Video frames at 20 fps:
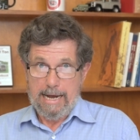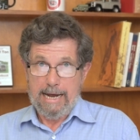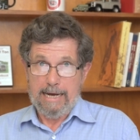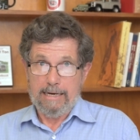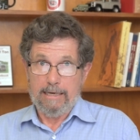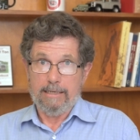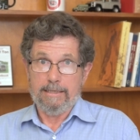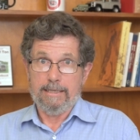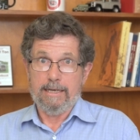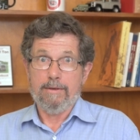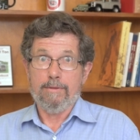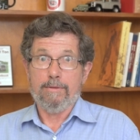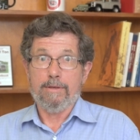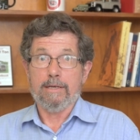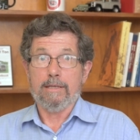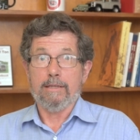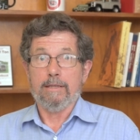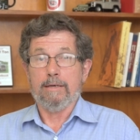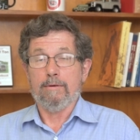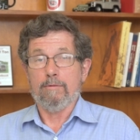And I don't
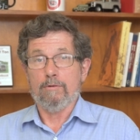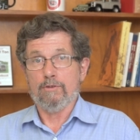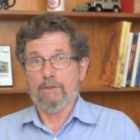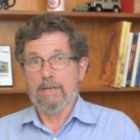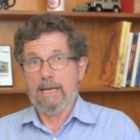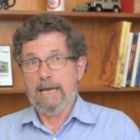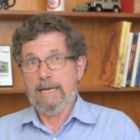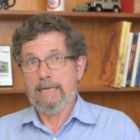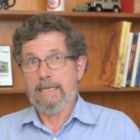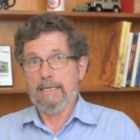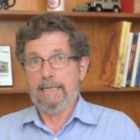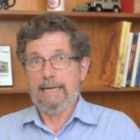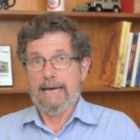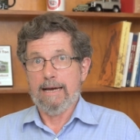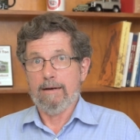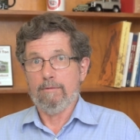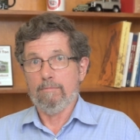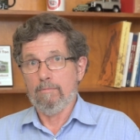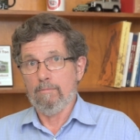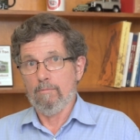think there was any
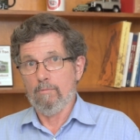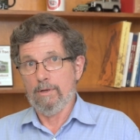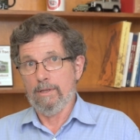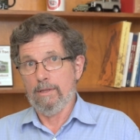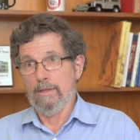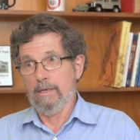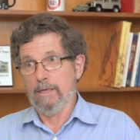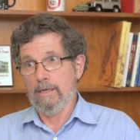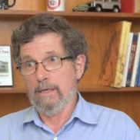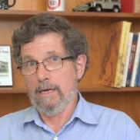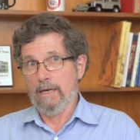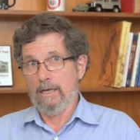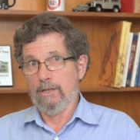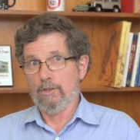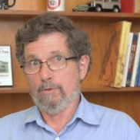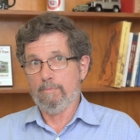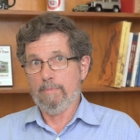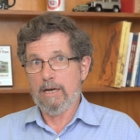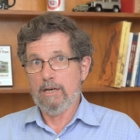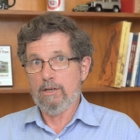doubt with the
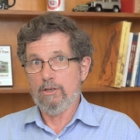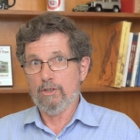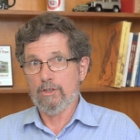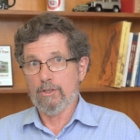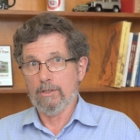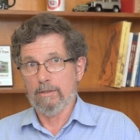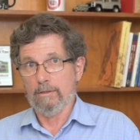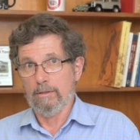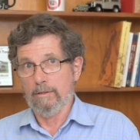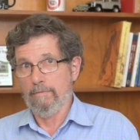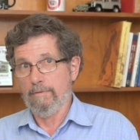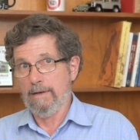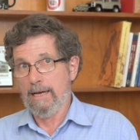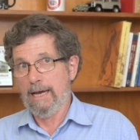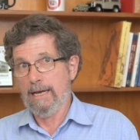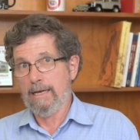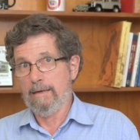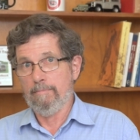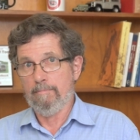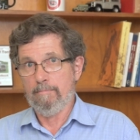exposure of
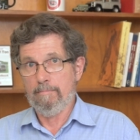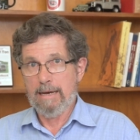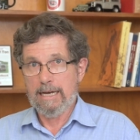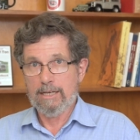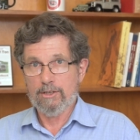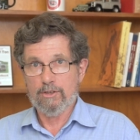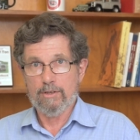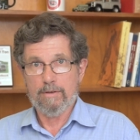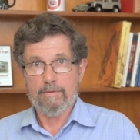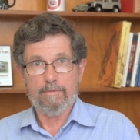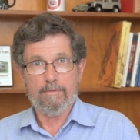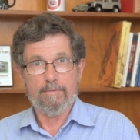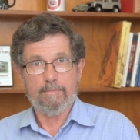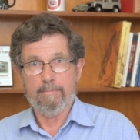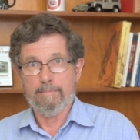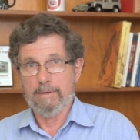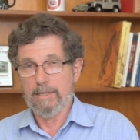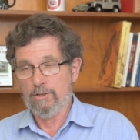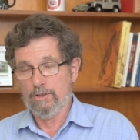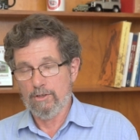8 massive
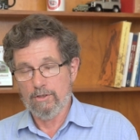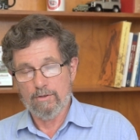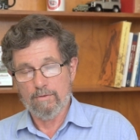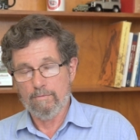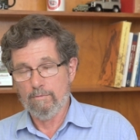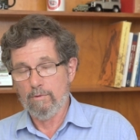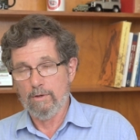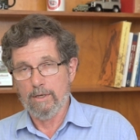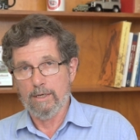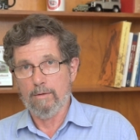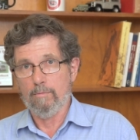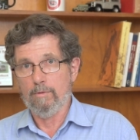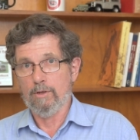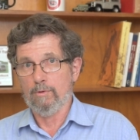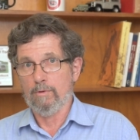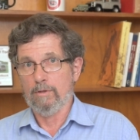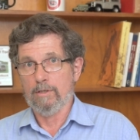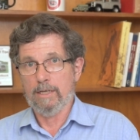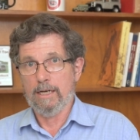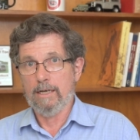pieces of work
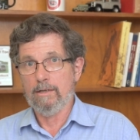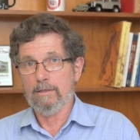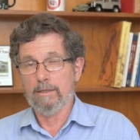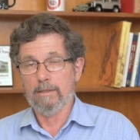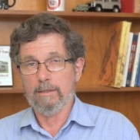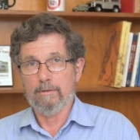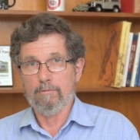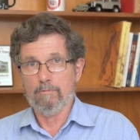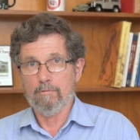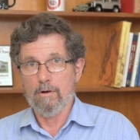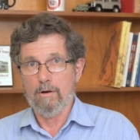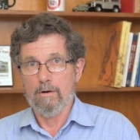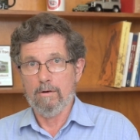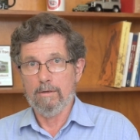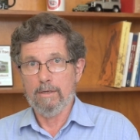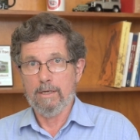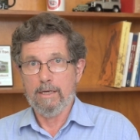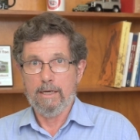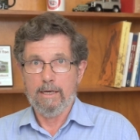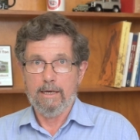which were totally
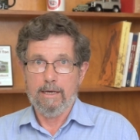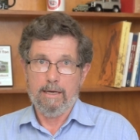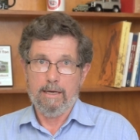wrong,